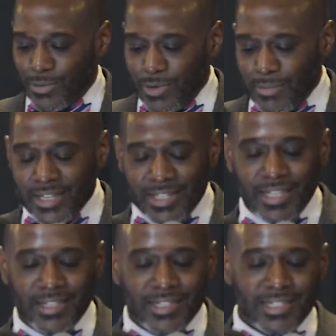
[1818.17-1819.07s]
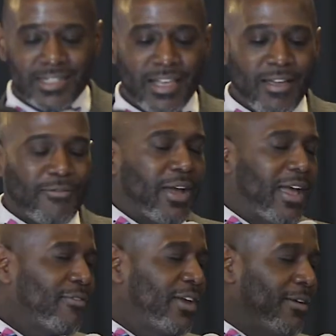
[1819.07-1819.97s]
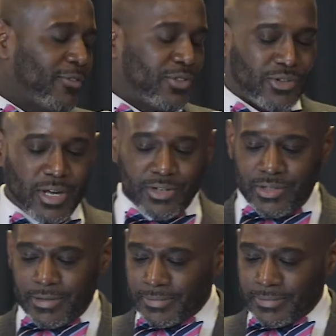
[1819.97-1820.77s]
and we maintain this is for every infrastructure.